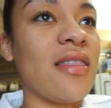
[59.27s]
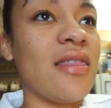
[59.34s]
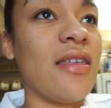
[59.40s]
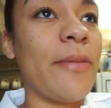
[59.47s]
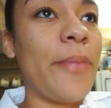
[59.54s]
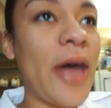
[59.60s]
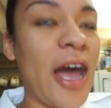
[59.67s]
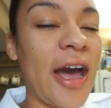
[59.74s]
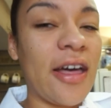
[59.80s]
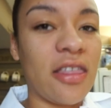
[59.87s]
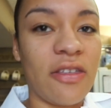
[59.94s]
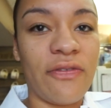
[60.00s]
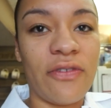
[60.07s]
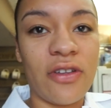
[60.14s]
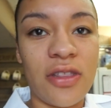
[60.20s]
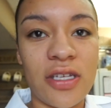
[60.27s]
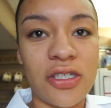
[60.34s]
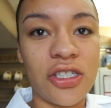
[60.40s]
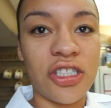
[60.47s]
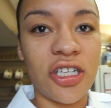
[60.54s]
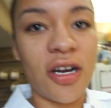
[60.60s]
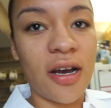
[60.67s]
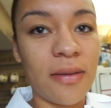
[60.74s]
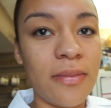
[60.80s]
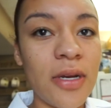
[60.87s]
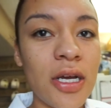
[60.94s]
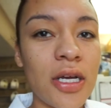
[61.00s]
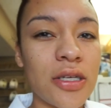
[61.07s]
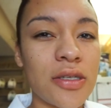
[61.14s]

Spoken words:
the path for this job.